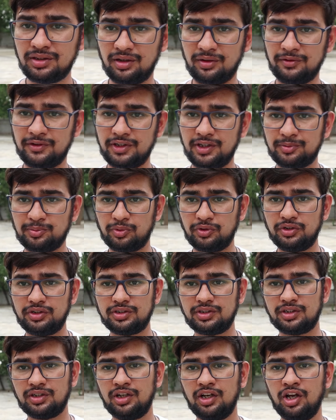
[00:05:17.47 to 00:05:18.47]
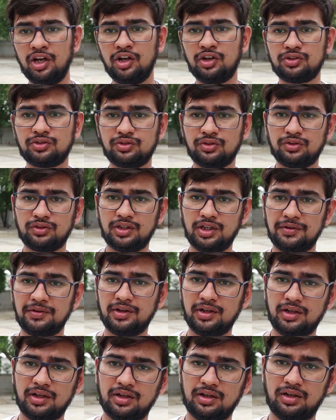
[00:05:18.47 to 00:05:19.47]
a weird position, so they
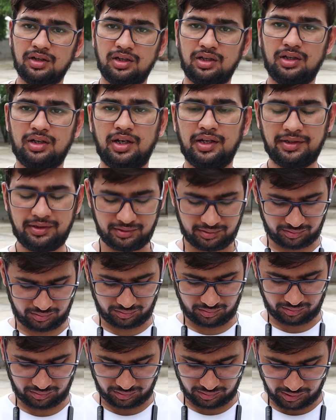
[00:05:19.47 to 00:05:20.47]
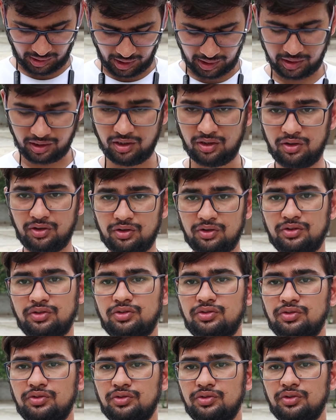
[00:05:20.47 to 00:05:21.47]
will like dangle on
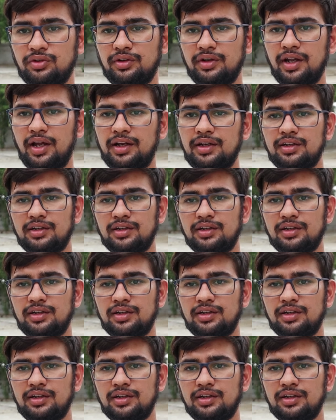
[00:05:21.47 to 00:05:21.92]
to your neck,